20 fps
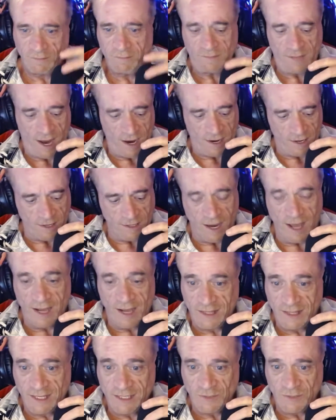not unlike
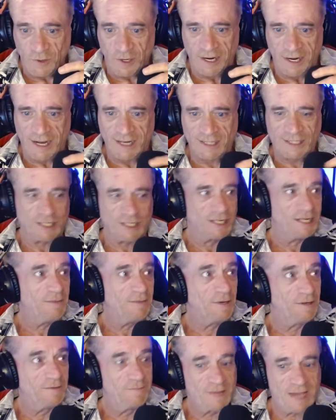this one, actually,
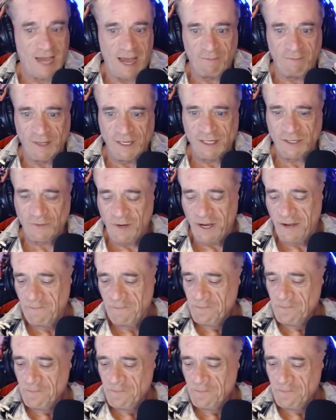but came this way.